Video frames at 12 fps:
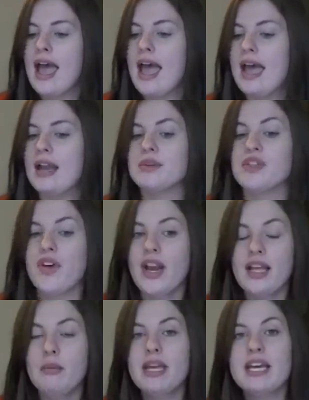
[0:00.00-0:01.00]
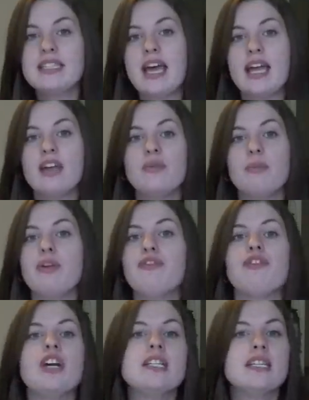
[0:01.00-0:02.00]
And it was funny because I had been
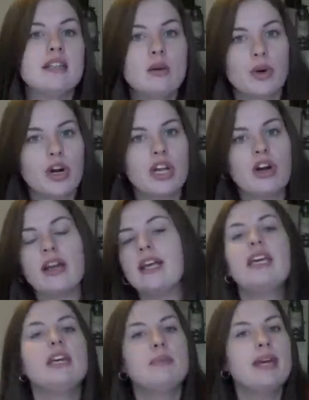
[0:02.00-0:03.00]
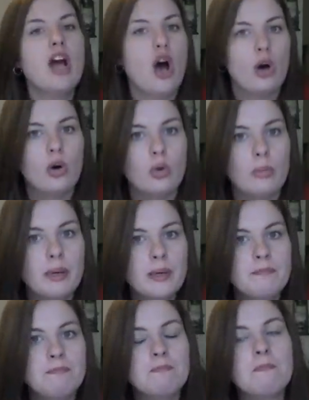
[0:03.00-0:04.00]
frantically working on it. He had been home,
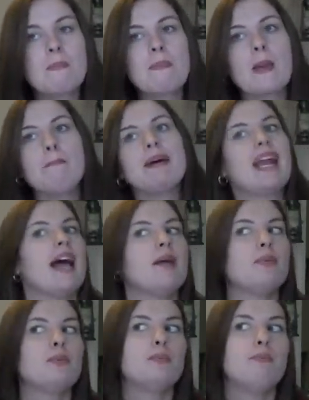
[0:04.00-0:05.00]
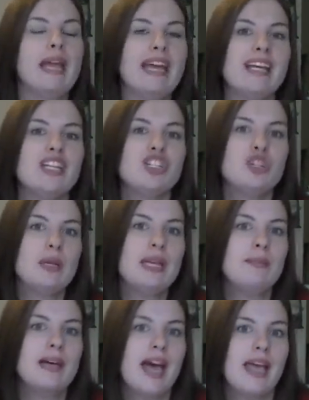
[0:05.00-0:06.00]
but I managed to
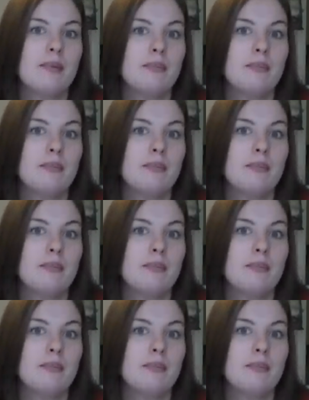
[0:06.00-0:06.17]
keep it a